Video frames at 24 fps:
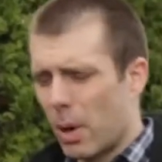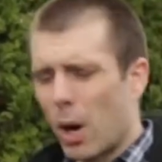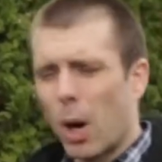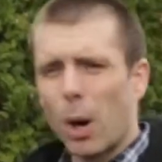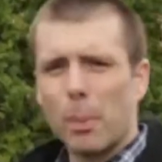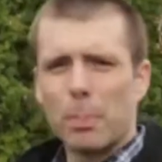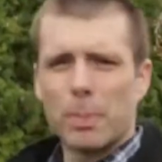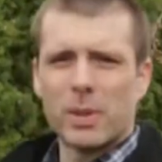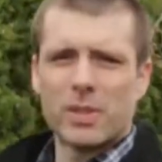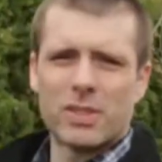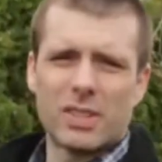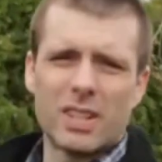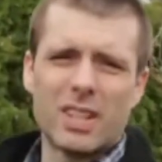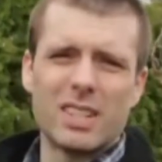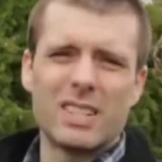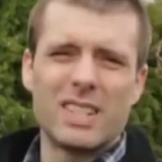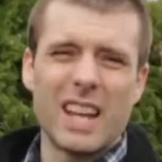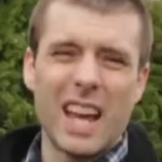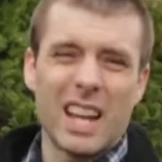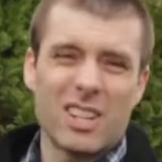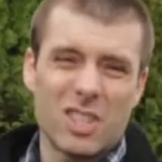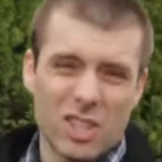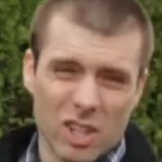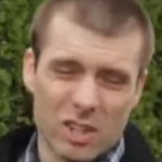purpose and
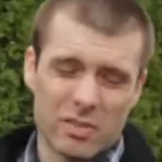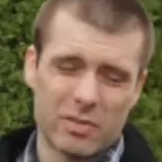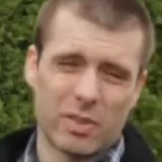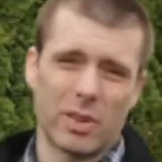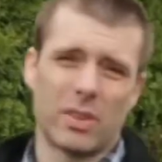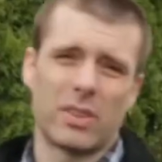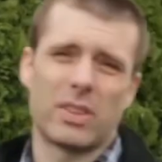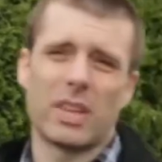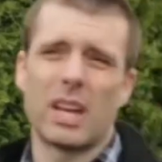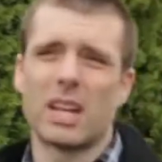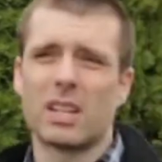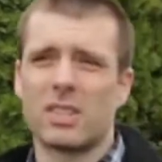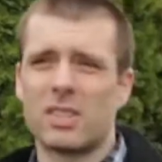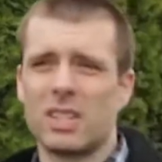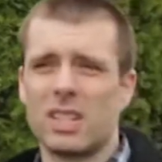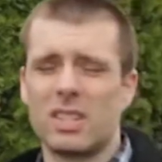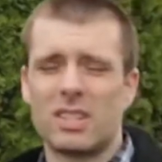intention for things.